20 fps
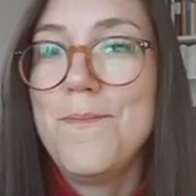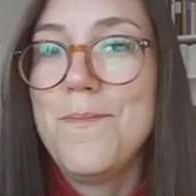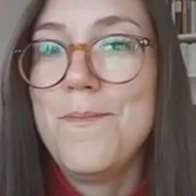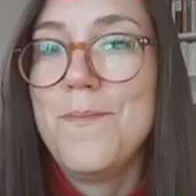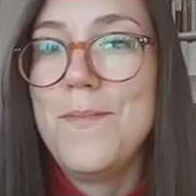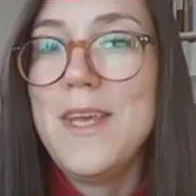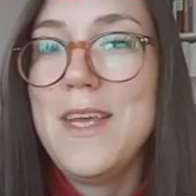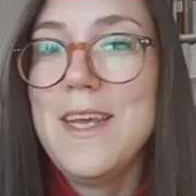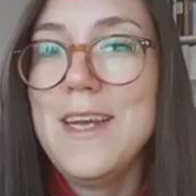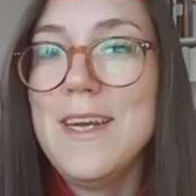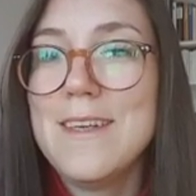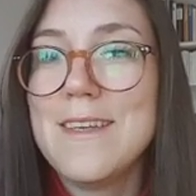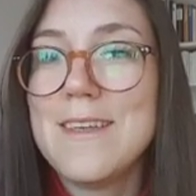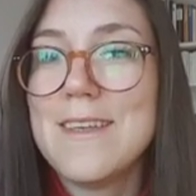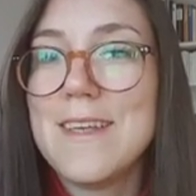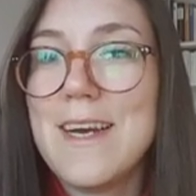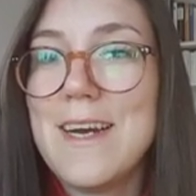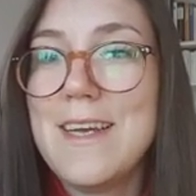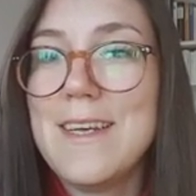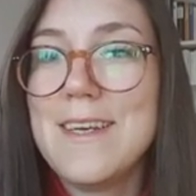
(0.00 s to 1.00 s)
Being a
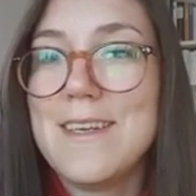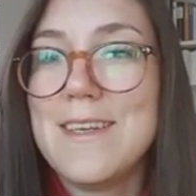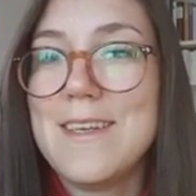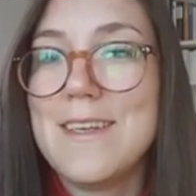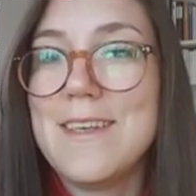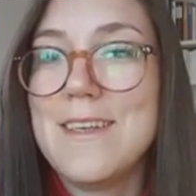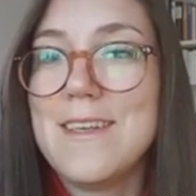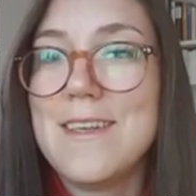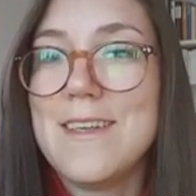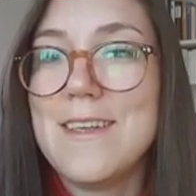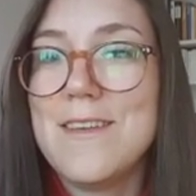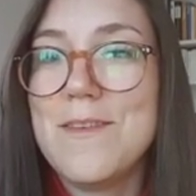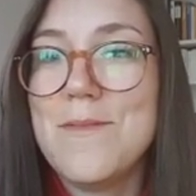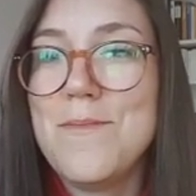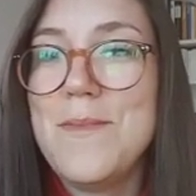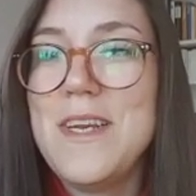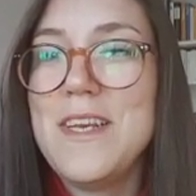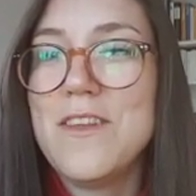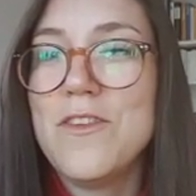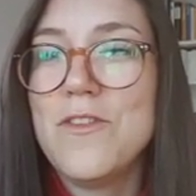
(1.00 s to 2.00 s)
scientist
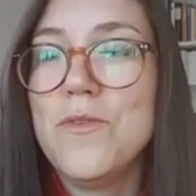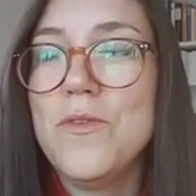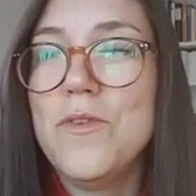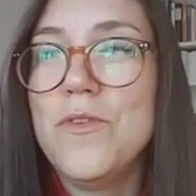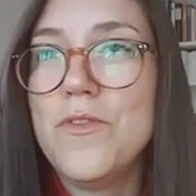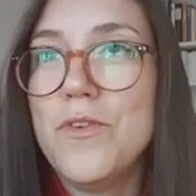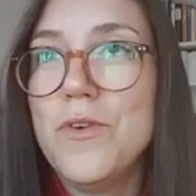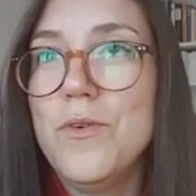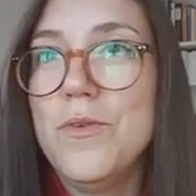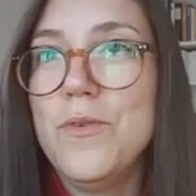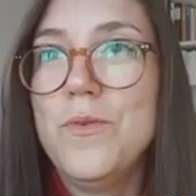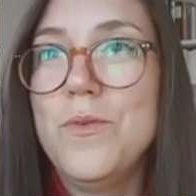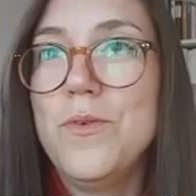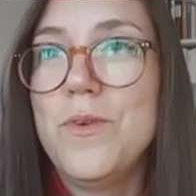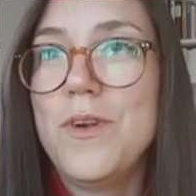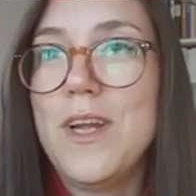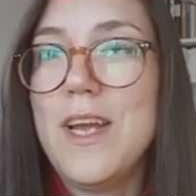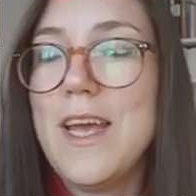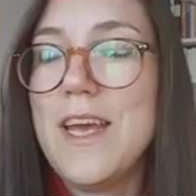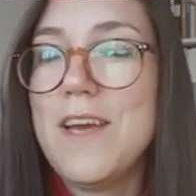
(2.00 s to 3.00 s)
means to
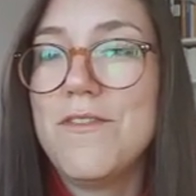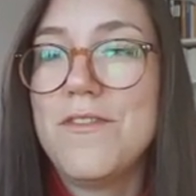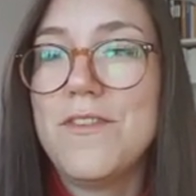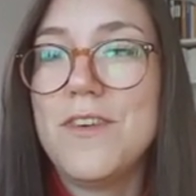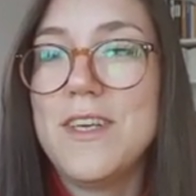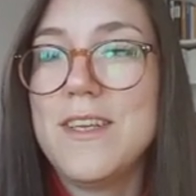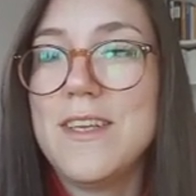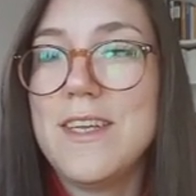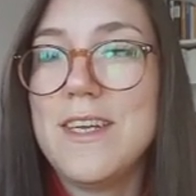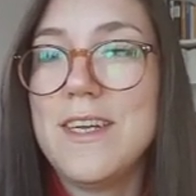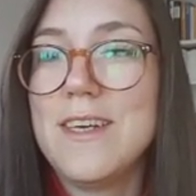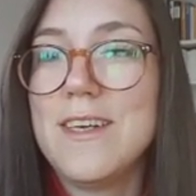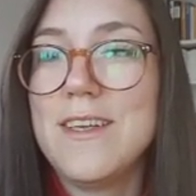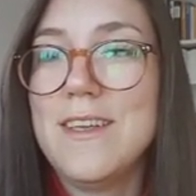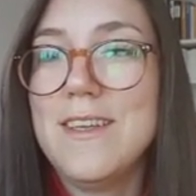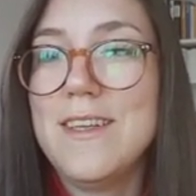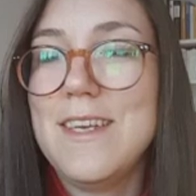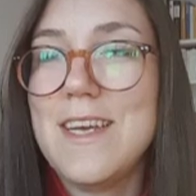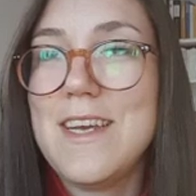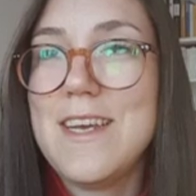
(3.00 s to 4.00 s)
grow every
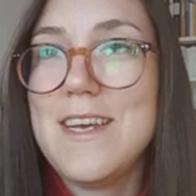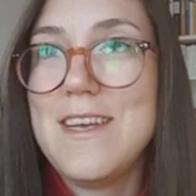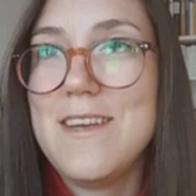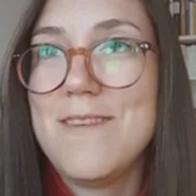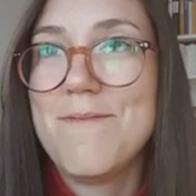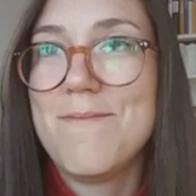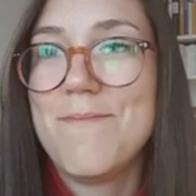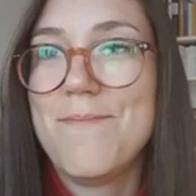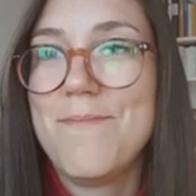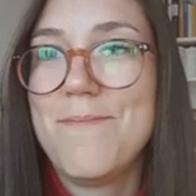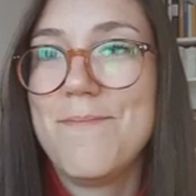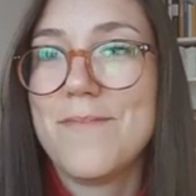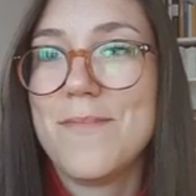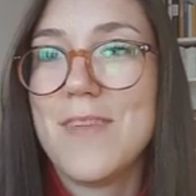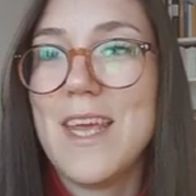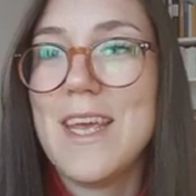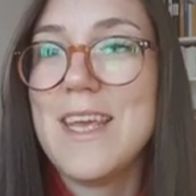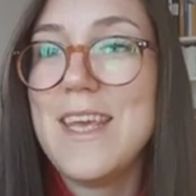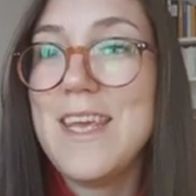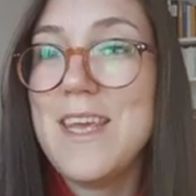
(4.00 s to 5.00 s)
single day.
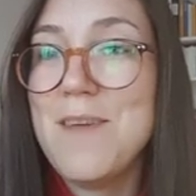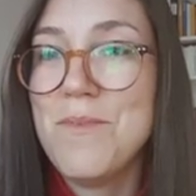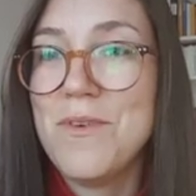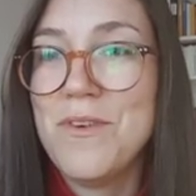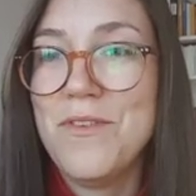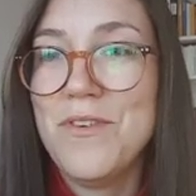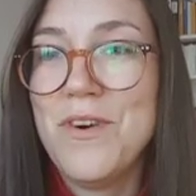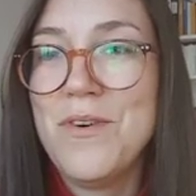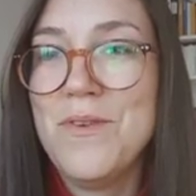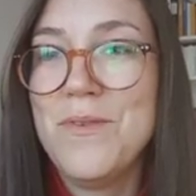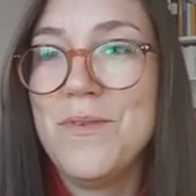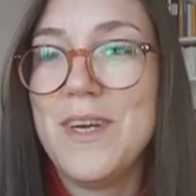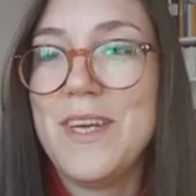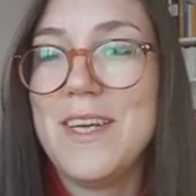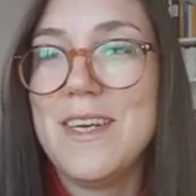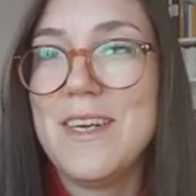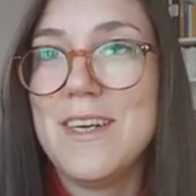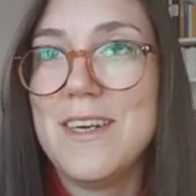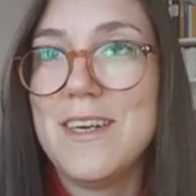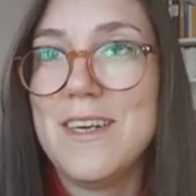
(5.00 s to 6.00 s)
Keep
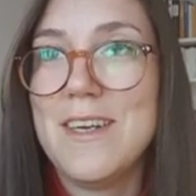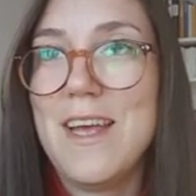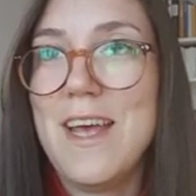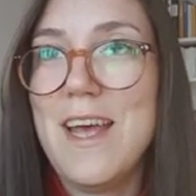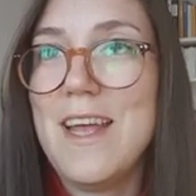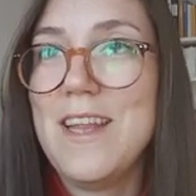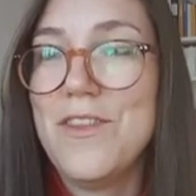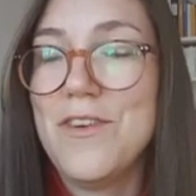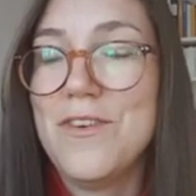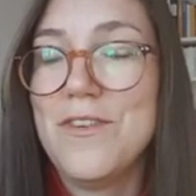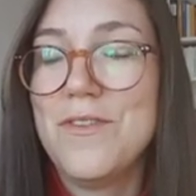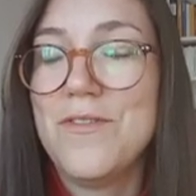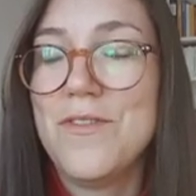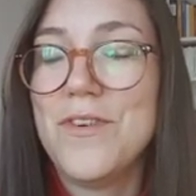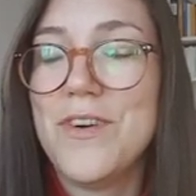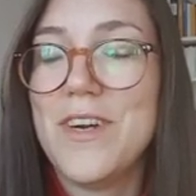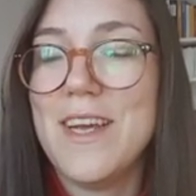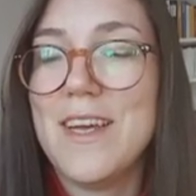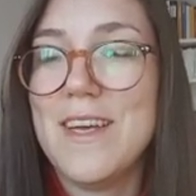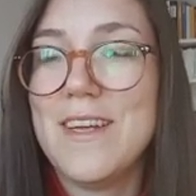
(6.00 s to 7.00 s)
growing, and don't
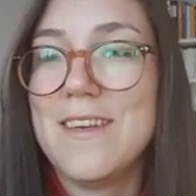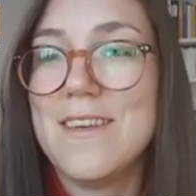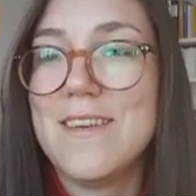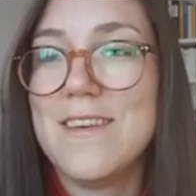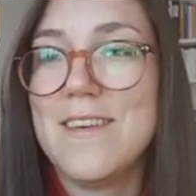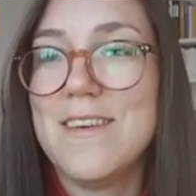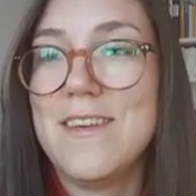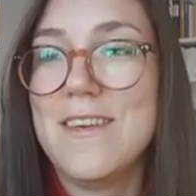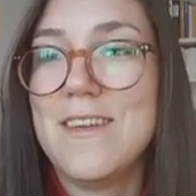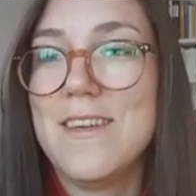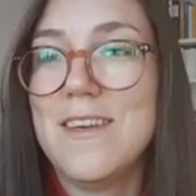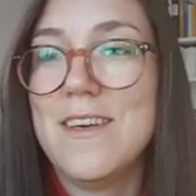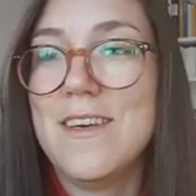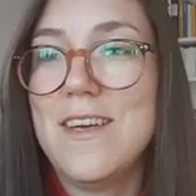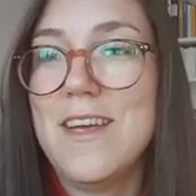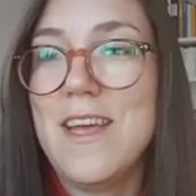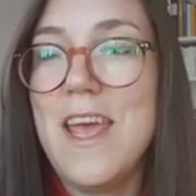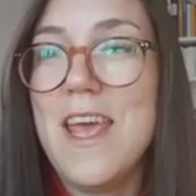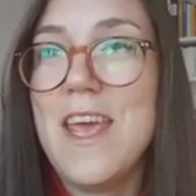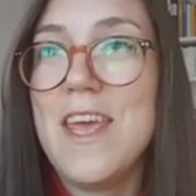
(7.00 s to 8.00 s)
forget,
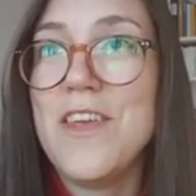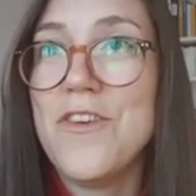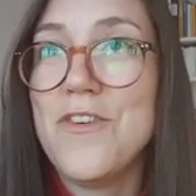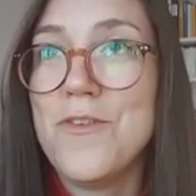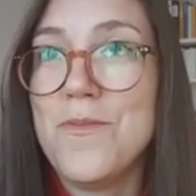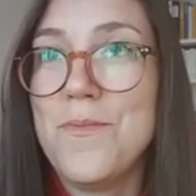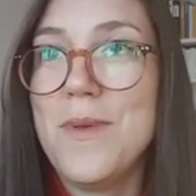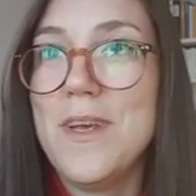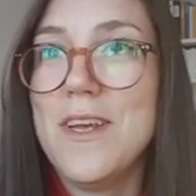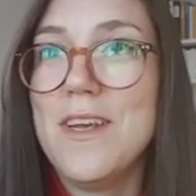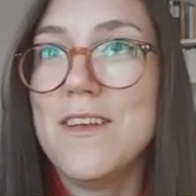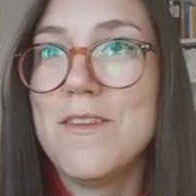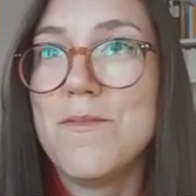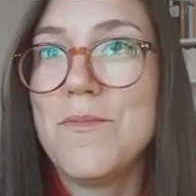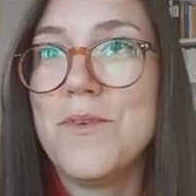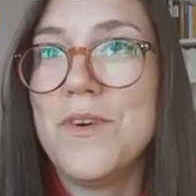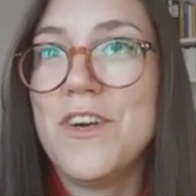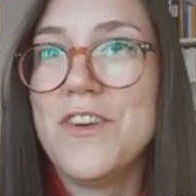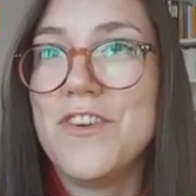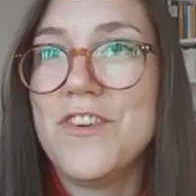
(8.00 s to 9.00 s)
your biggest
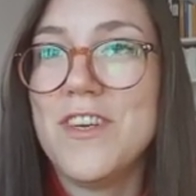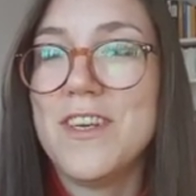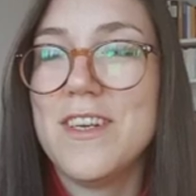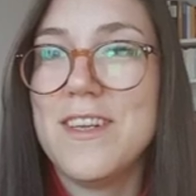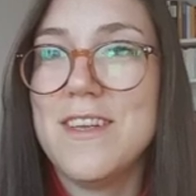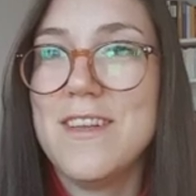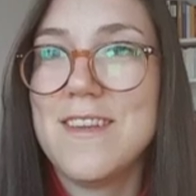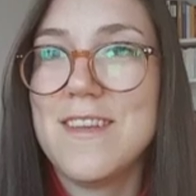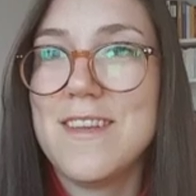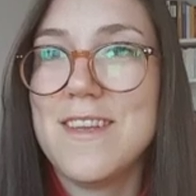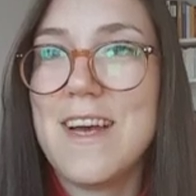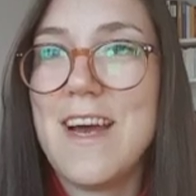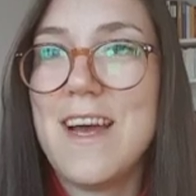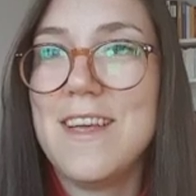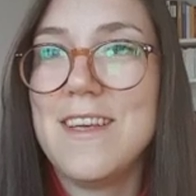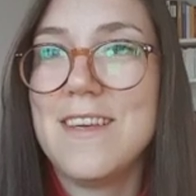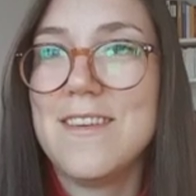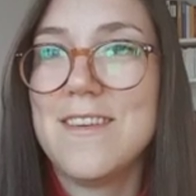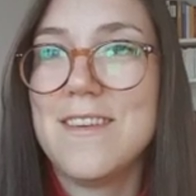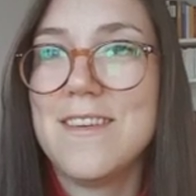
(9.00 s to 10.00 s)
project in
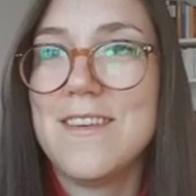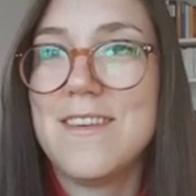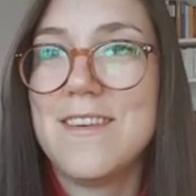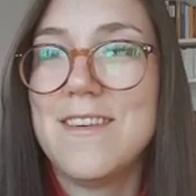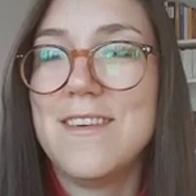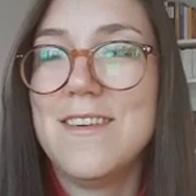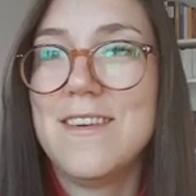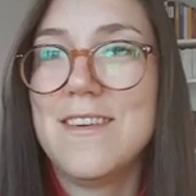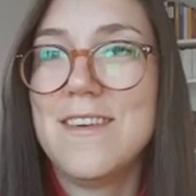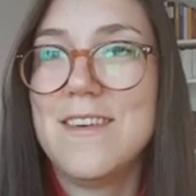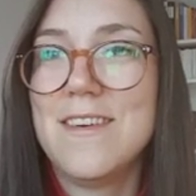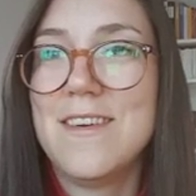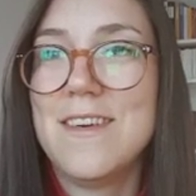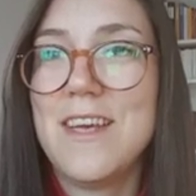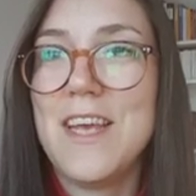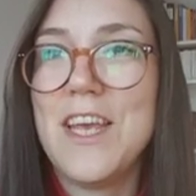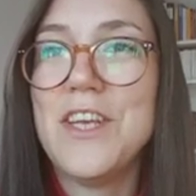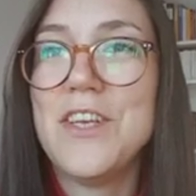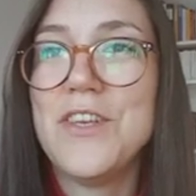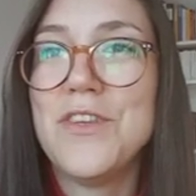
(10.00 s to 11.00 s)
science
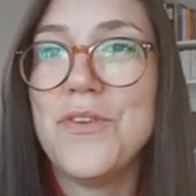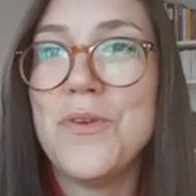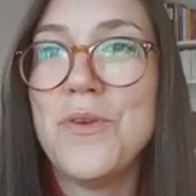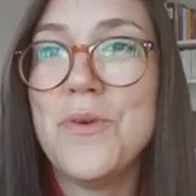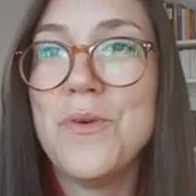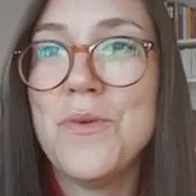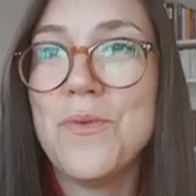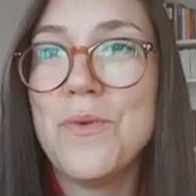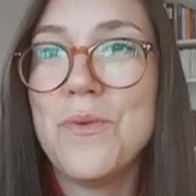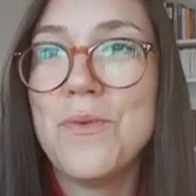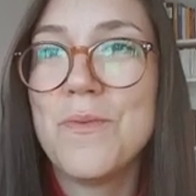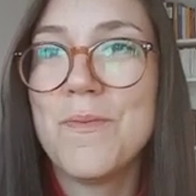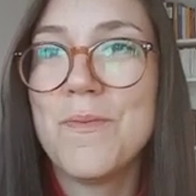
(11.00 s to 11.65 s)
is you.